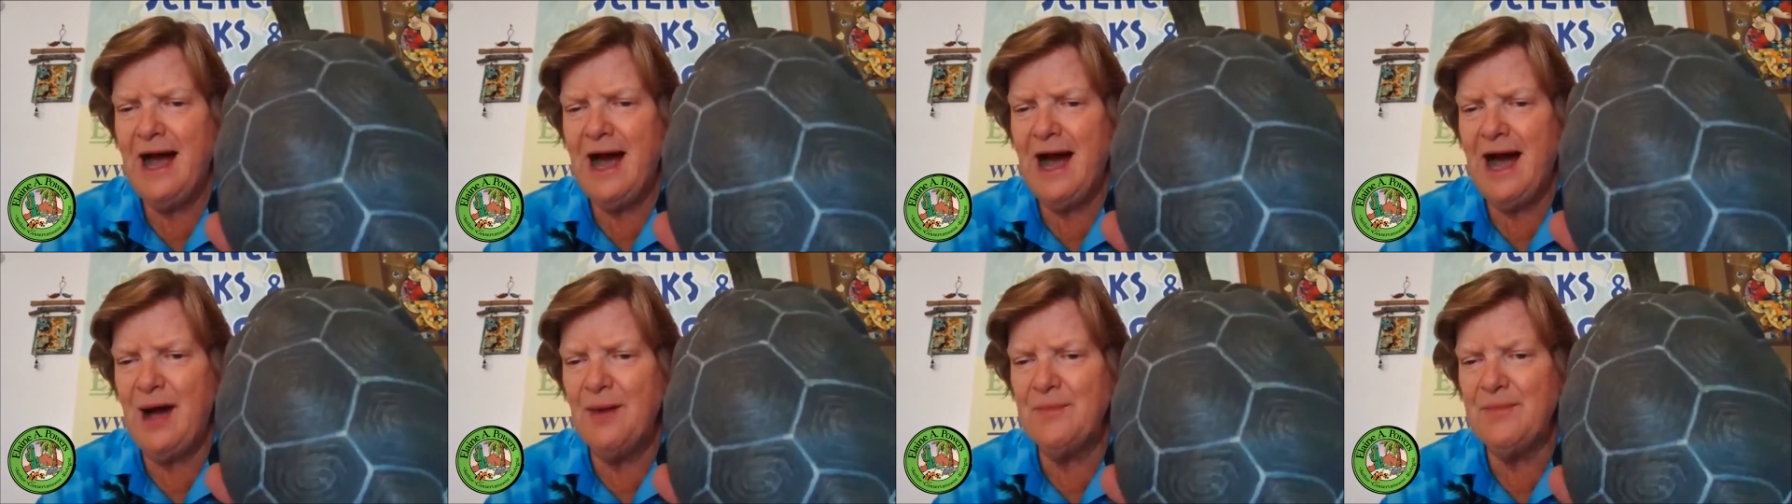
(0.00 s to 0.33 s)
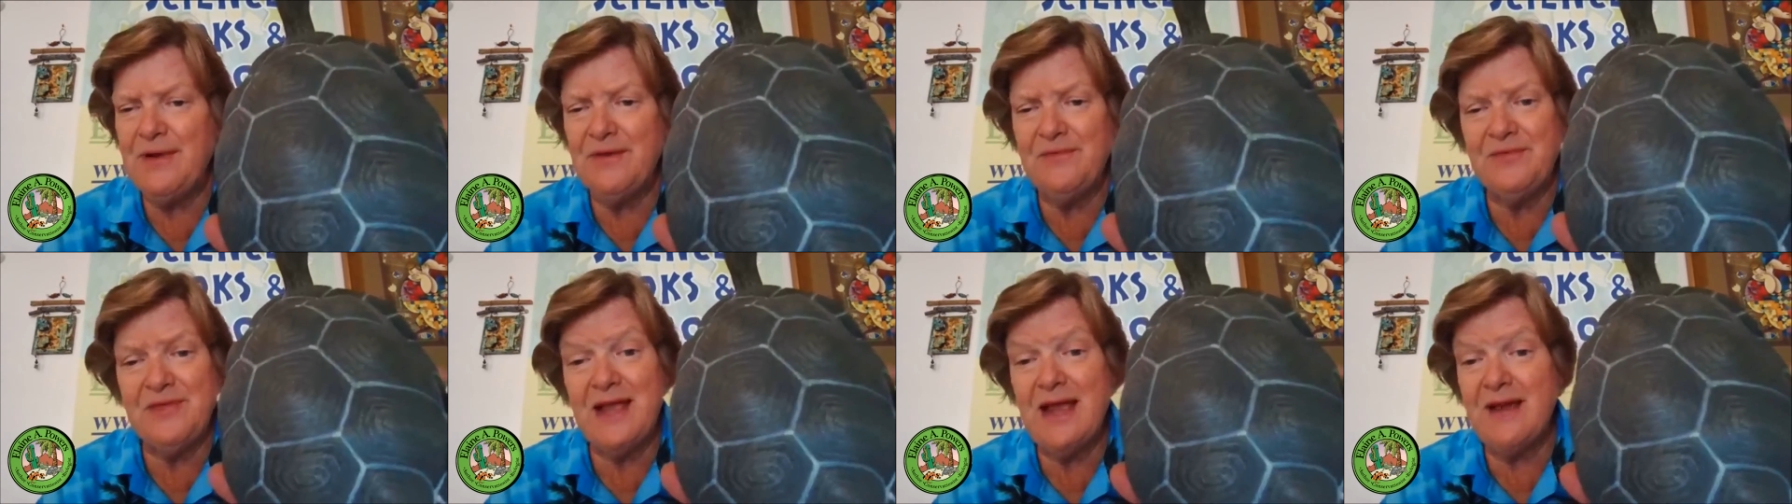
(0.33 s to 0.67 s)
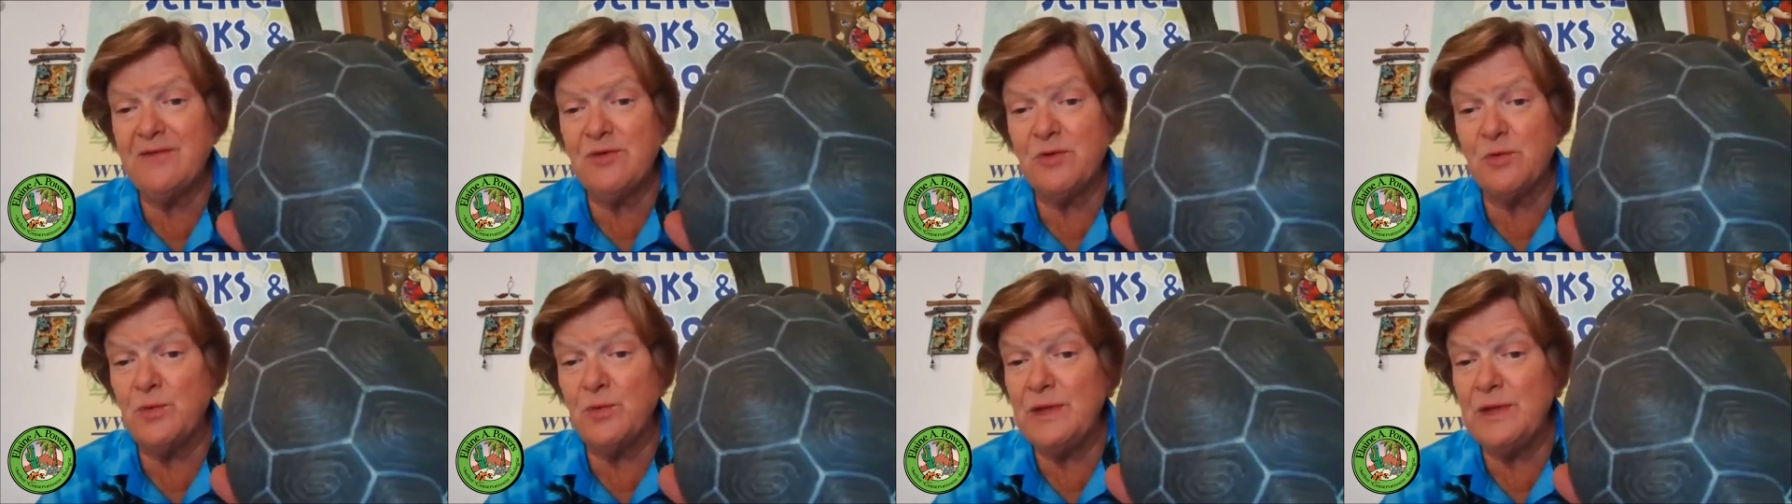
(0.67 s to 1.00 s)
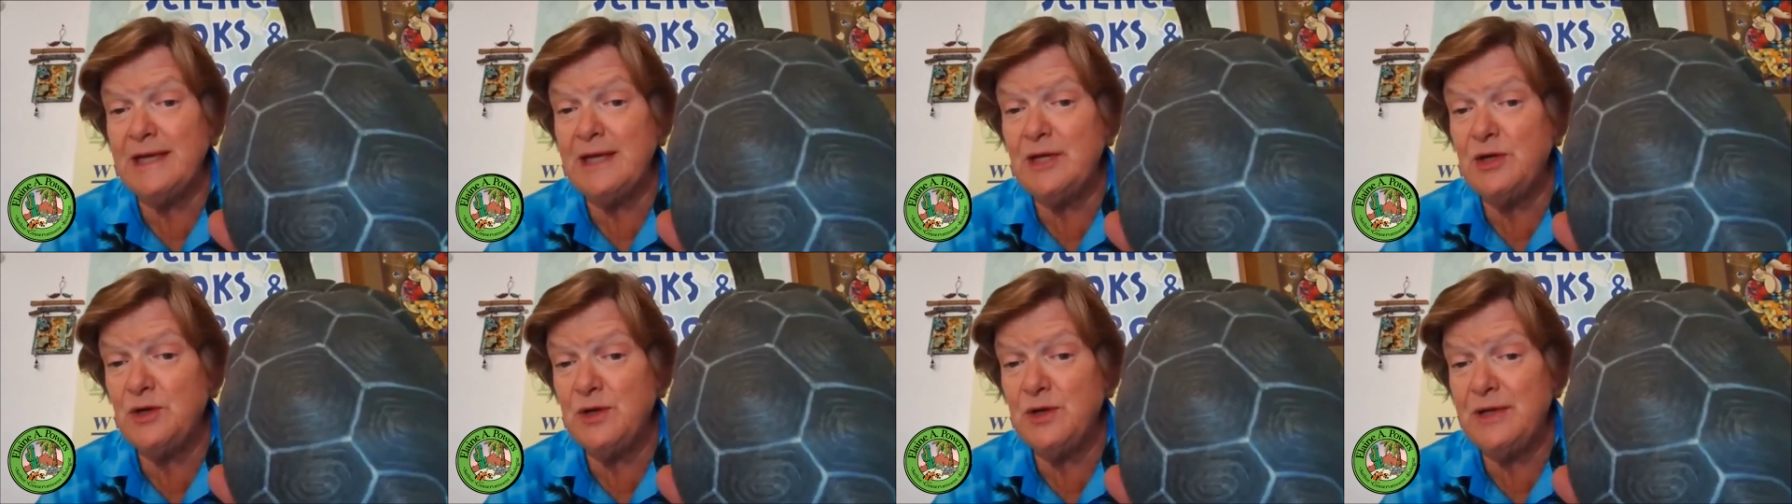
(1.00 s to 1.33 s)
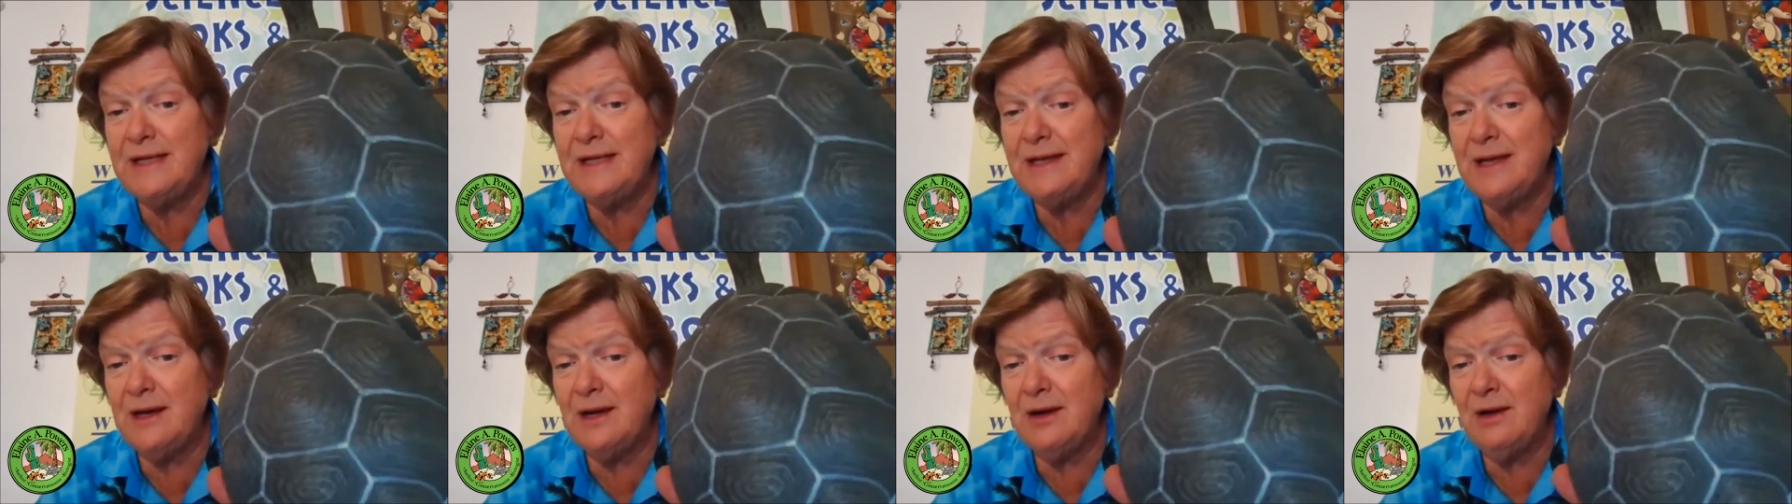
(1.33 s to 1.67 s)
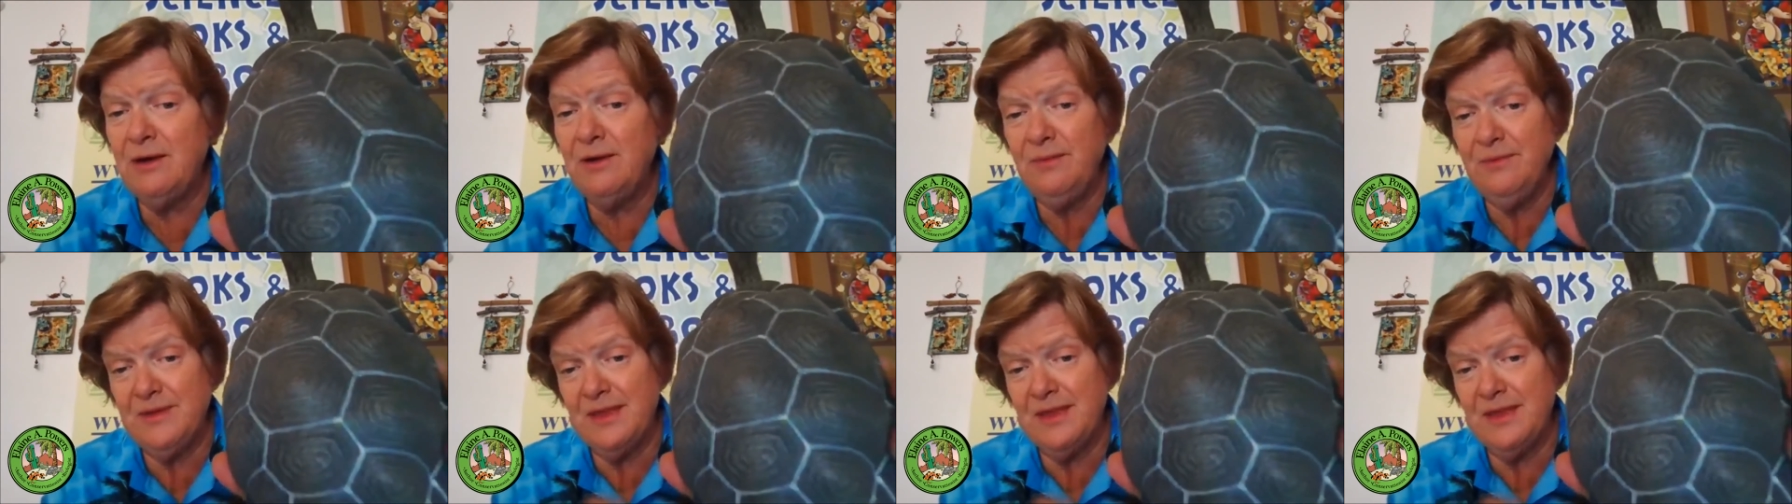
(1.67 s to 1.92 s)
If they have a really good year,